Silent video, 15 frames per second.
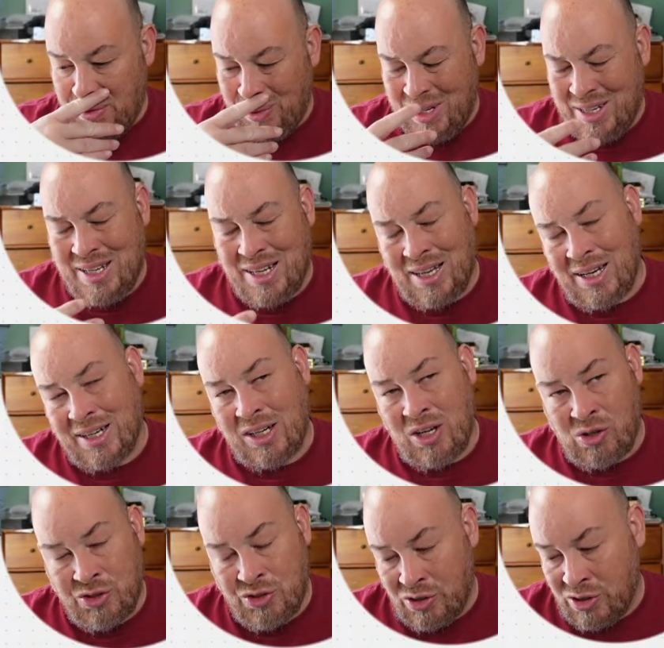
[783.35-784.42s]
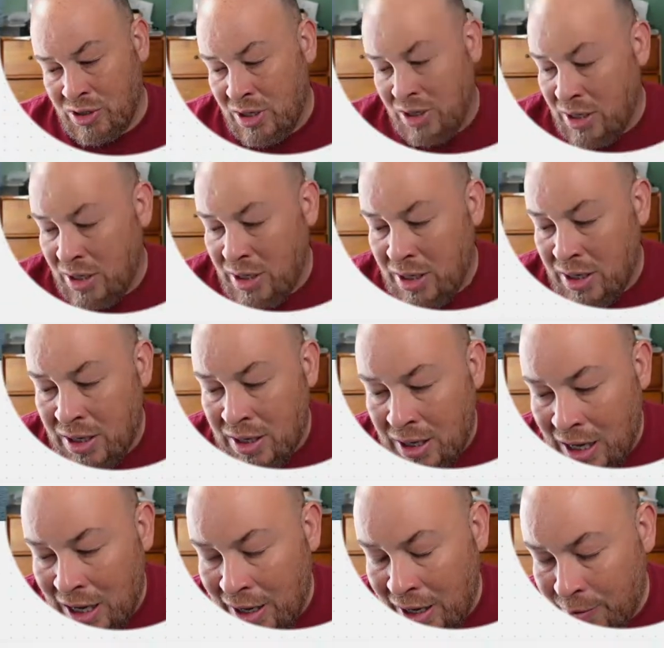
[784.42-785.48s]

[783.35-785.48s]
We didn't get a lot of culture. I'm